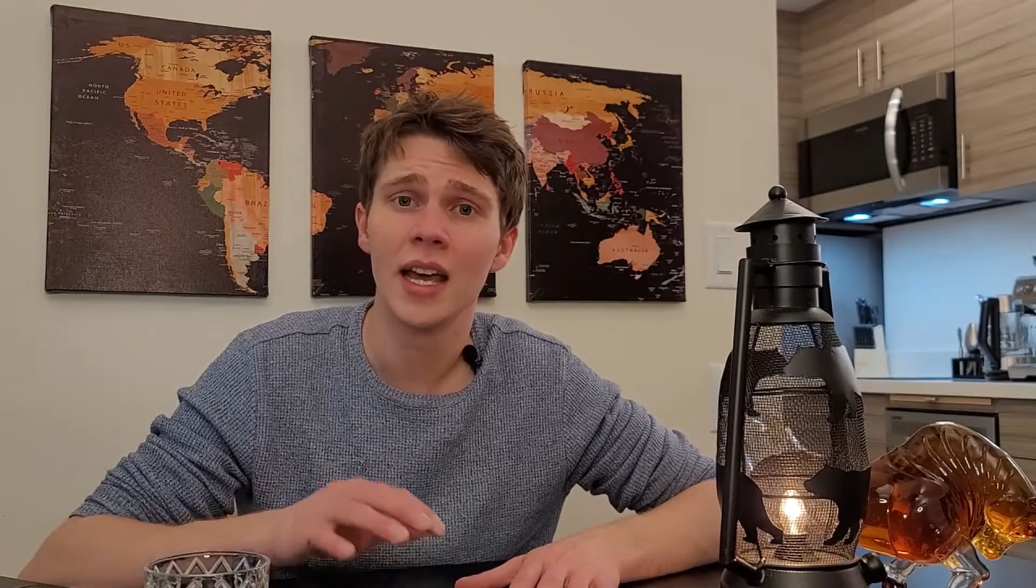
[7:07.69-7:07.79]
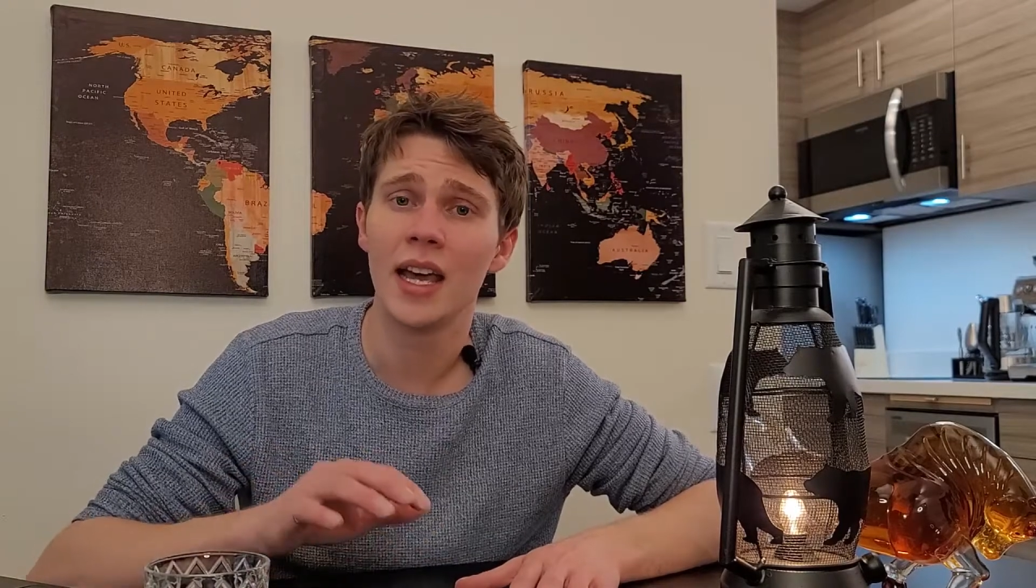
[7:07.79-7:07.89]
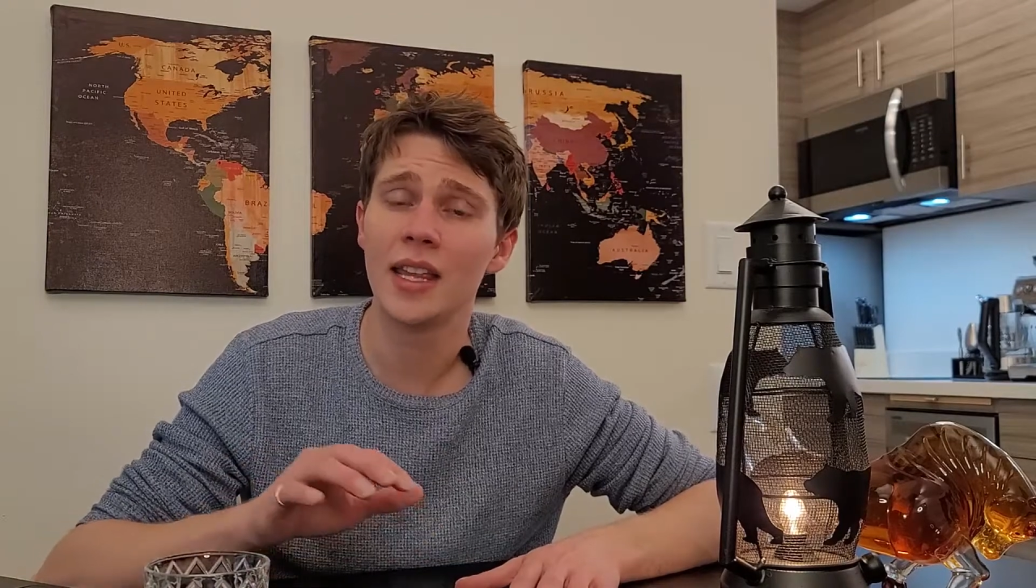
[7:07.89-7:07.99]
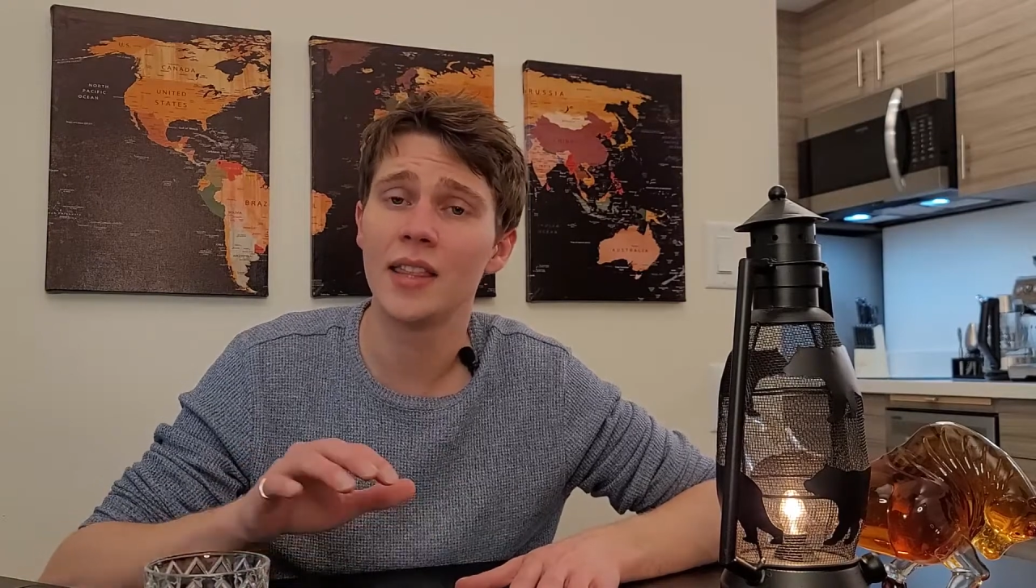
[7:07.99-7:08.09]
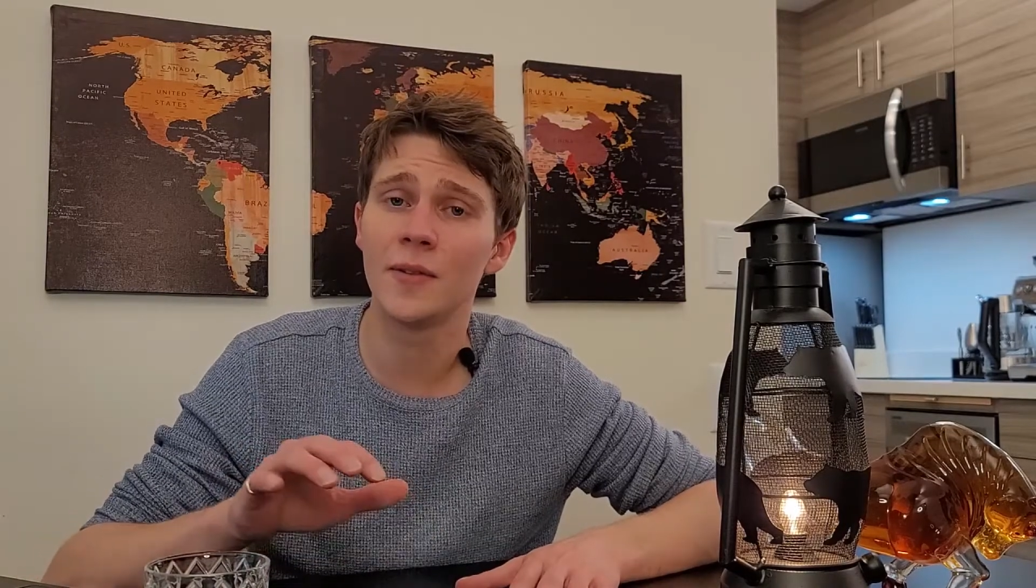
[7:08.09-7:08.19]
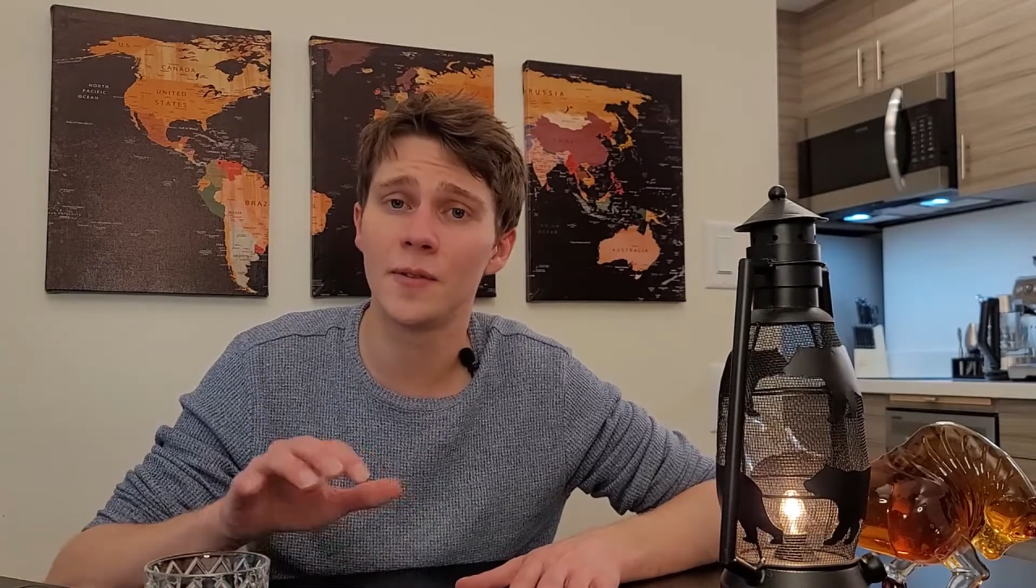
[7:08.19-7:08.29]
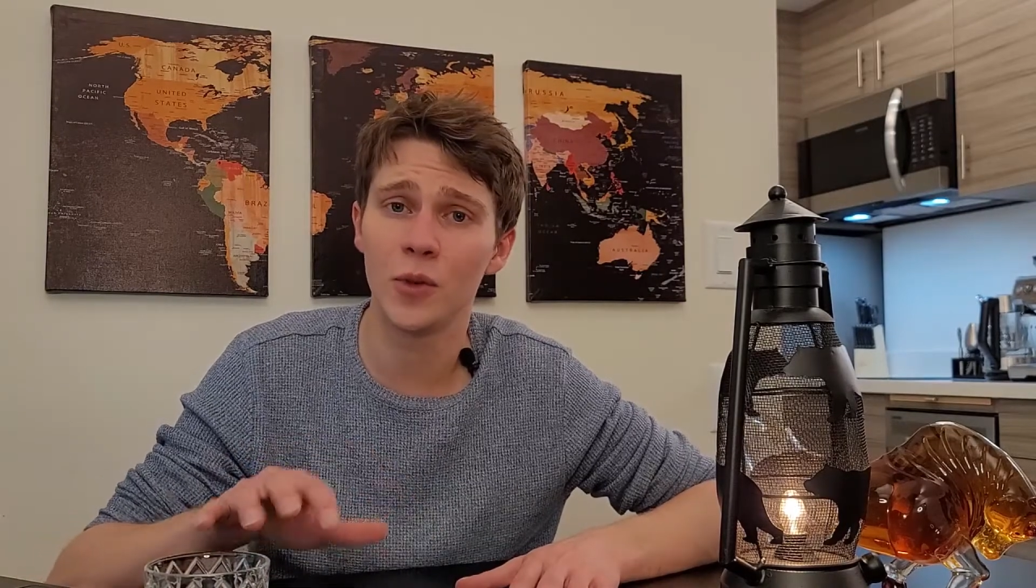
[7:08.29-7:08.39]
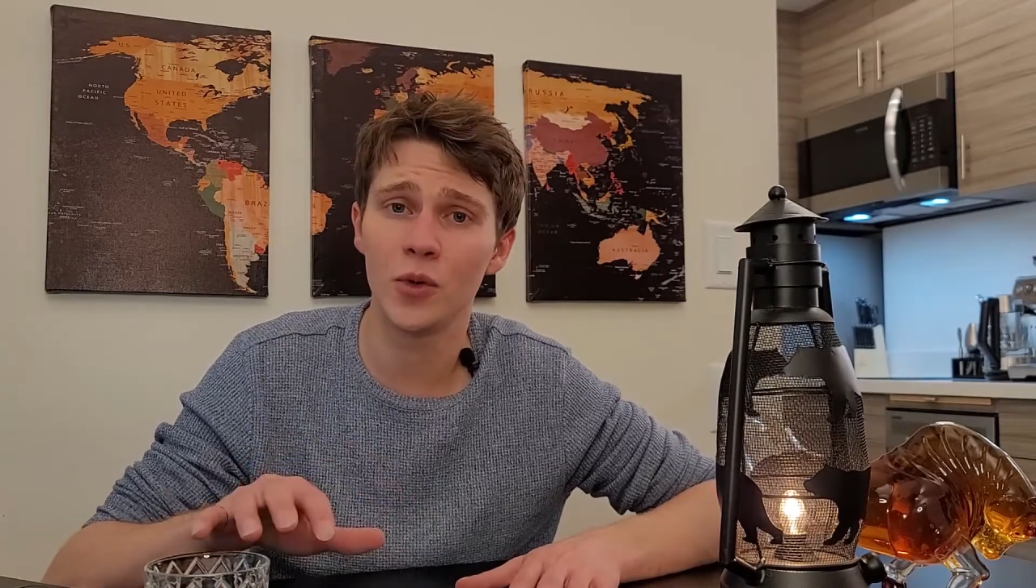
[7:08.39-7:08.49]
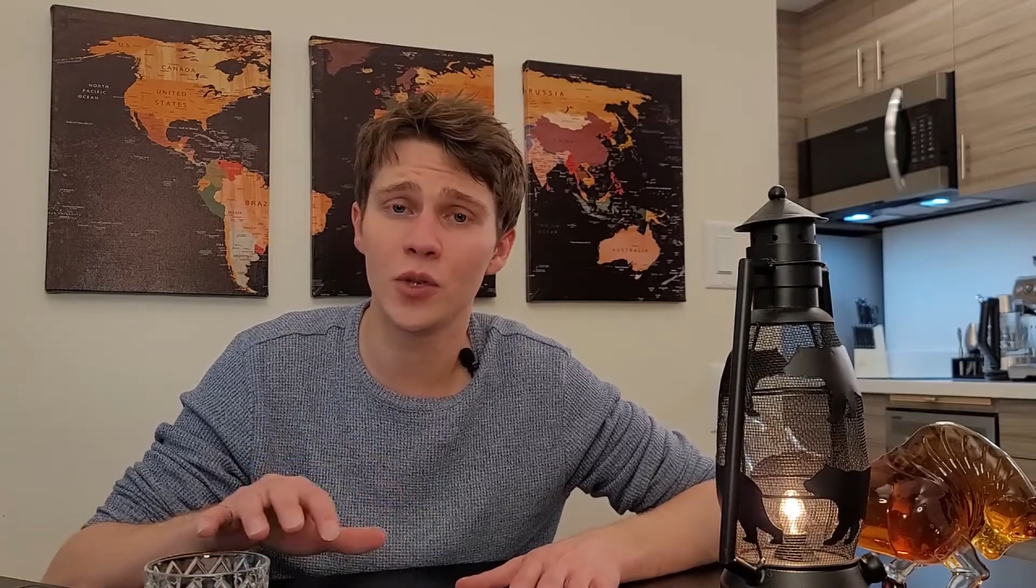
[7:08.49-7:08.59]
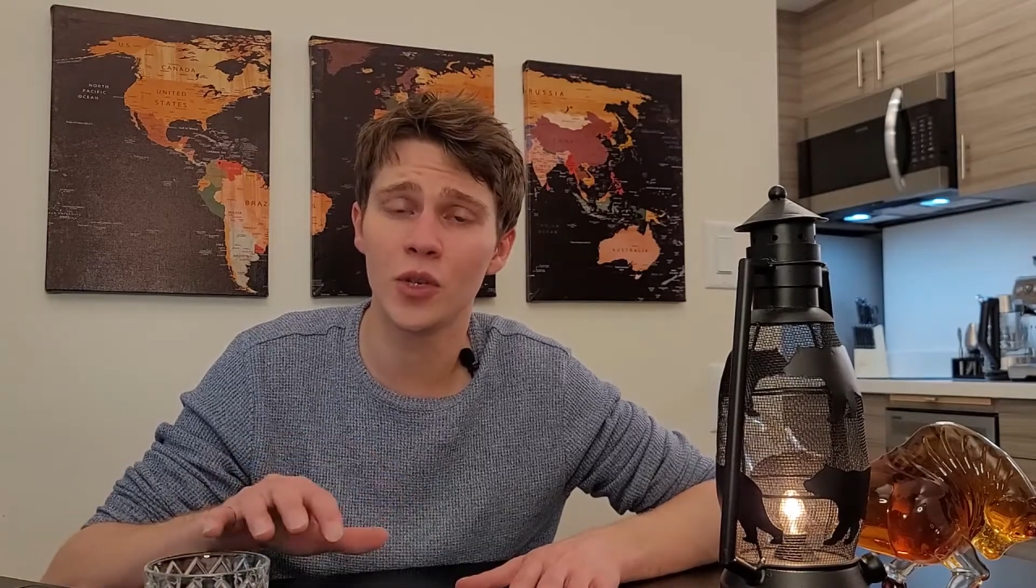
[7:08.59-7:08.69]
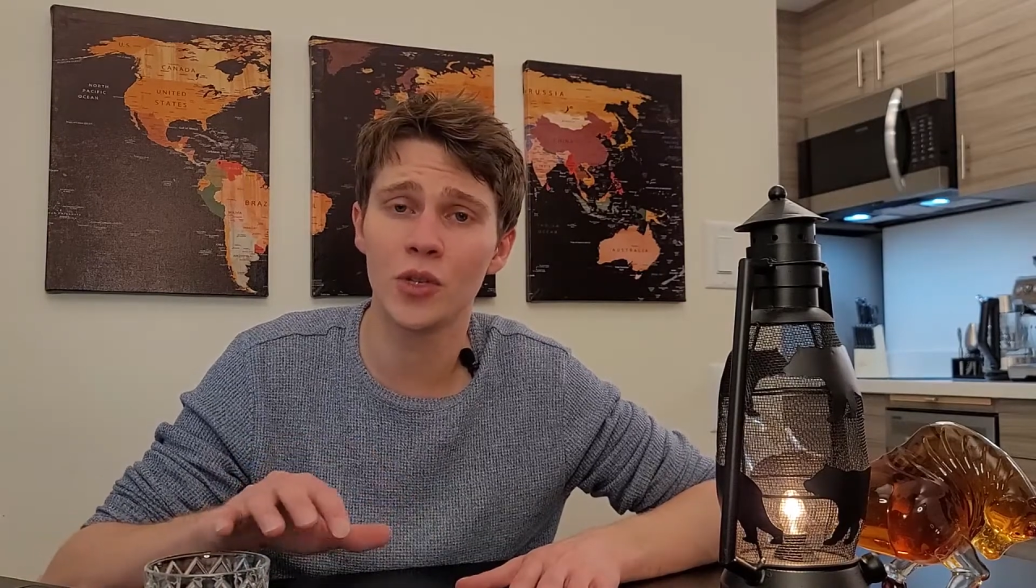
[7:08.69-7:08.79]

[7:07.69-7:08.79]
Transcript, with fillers: in the future